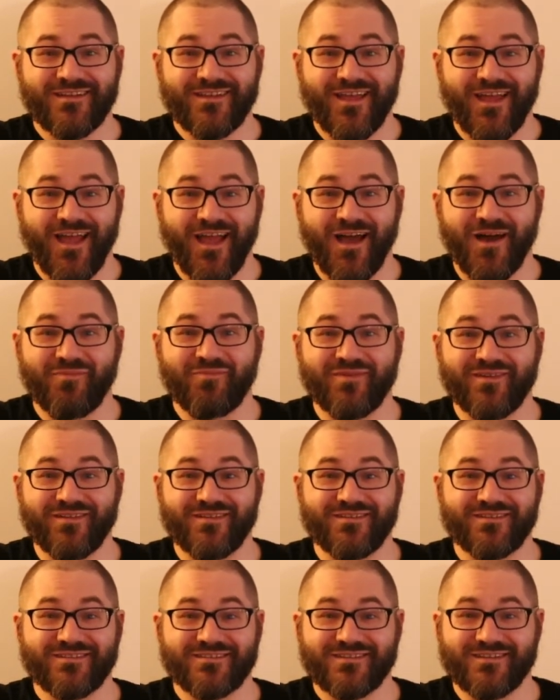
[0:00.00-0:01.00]

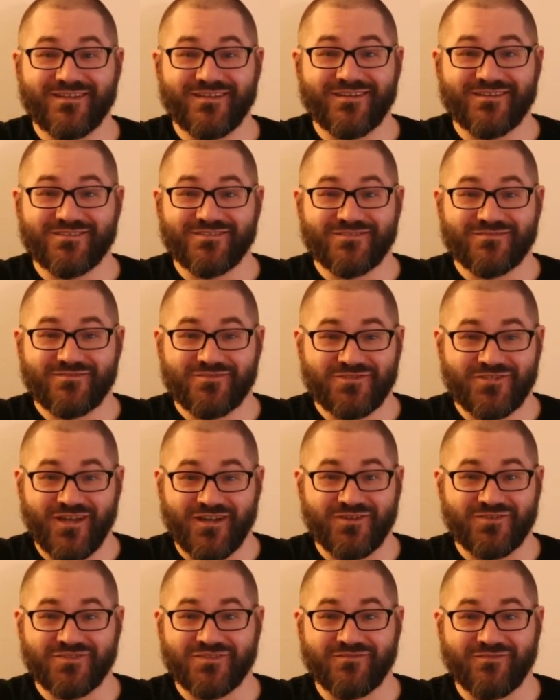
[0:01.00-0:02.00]
happened in
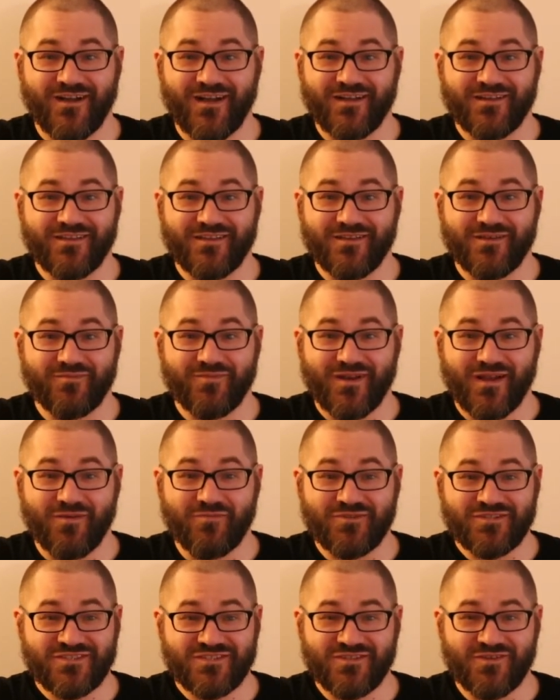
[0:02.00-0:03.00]
Czechoslovakia, but
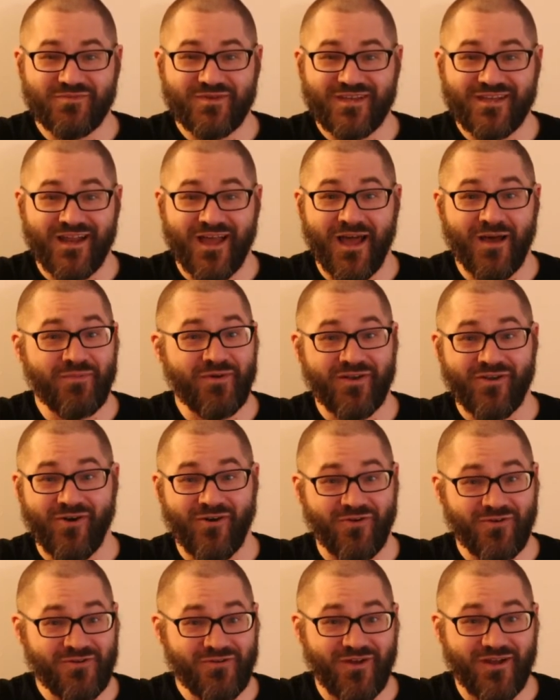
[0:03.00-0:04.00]
I'm assuming it happened
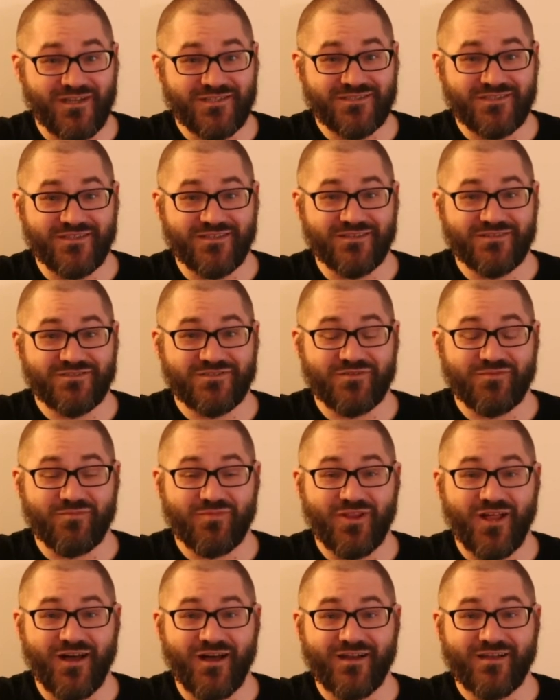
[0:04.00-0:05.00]
all across the Eastern
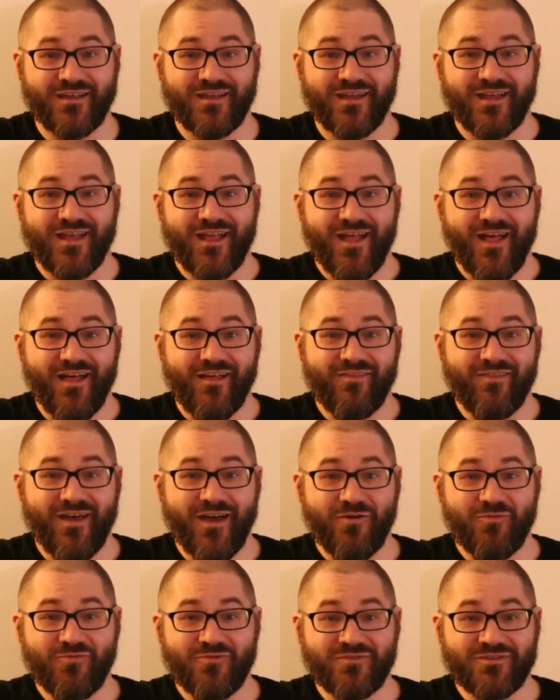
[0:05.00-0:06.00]
Bloc. And
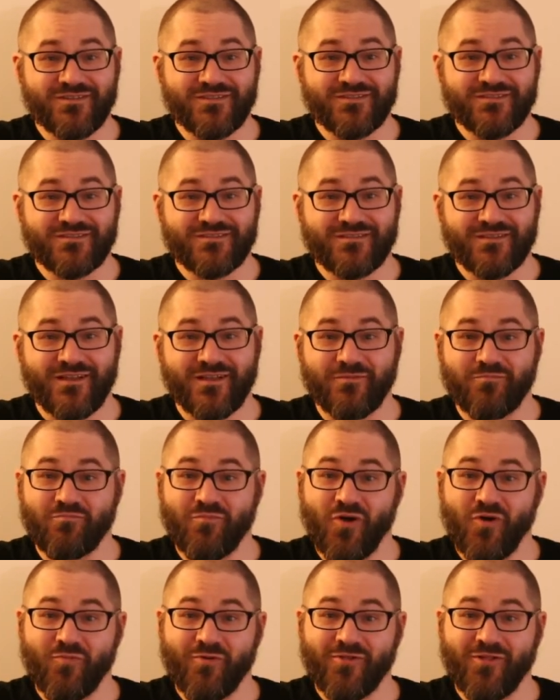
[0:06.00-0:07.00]
that was like
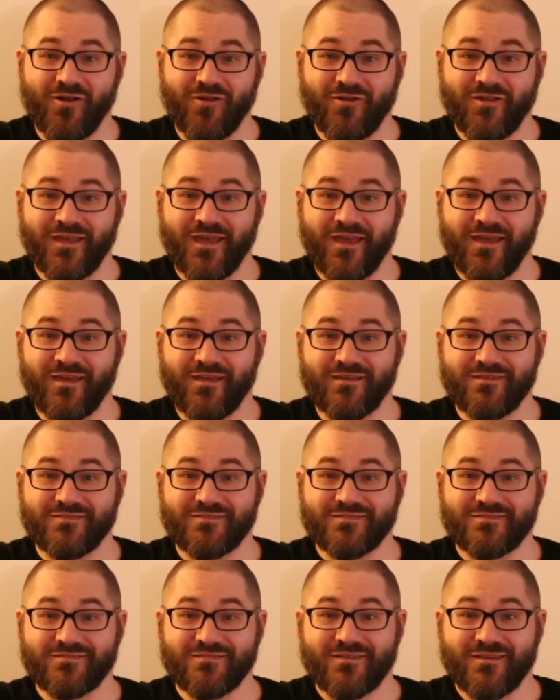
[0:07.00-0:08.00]
mobile
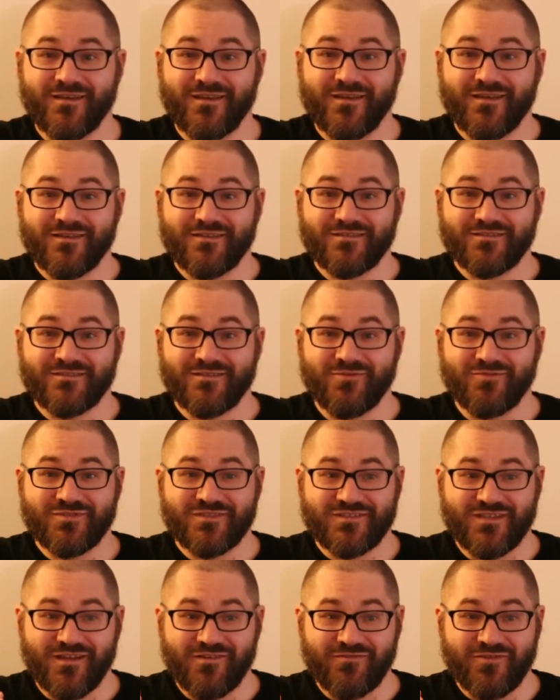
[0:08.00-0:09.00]
arcades. So
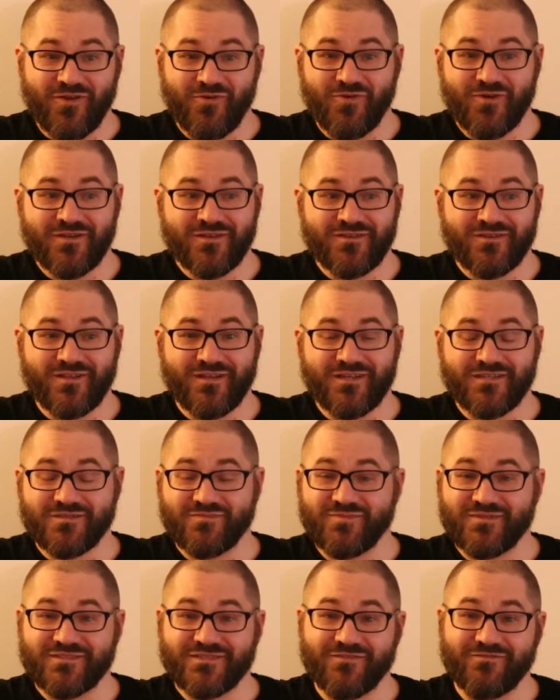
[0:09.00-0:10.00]
instead of going to like a
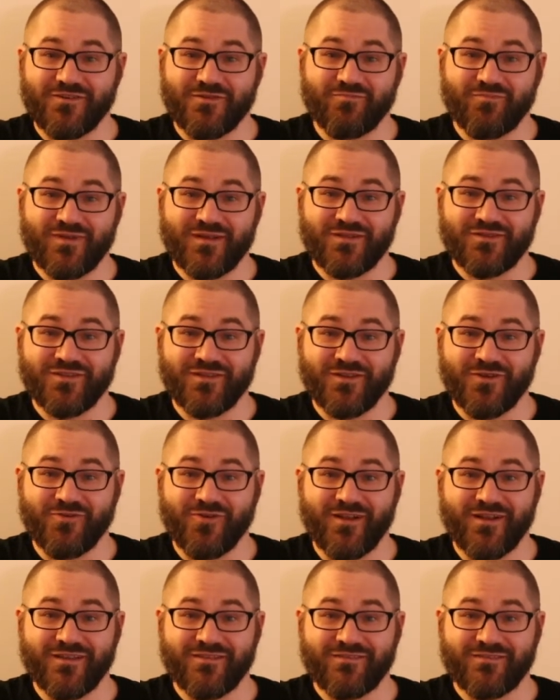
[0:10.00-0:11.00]
specific building
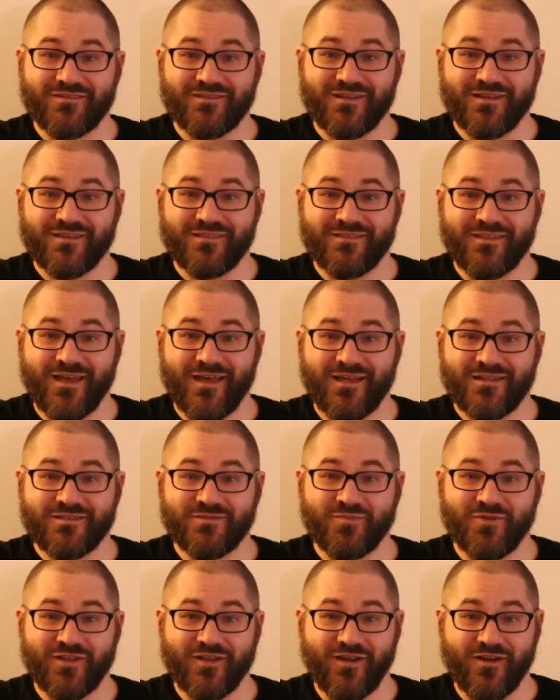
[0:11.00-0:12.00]
or anything like that
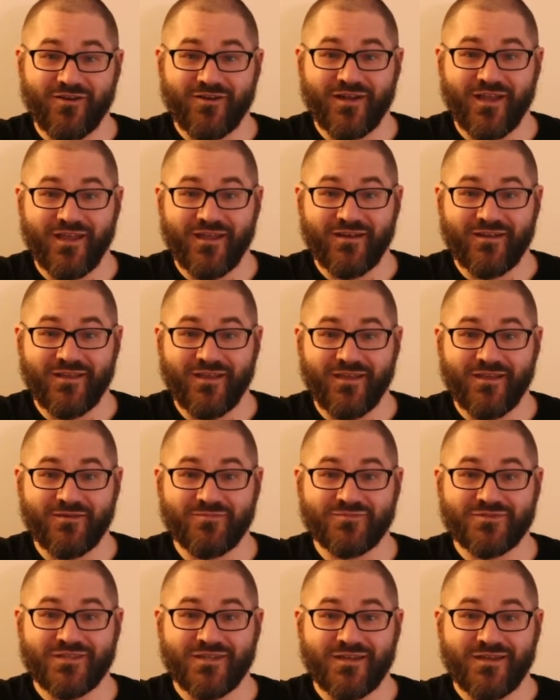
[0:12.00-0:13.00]
to play arcade
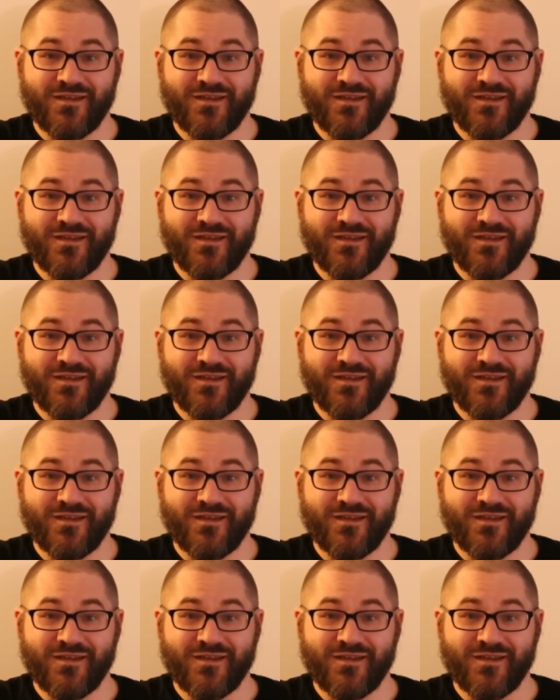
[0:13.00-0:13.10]
games,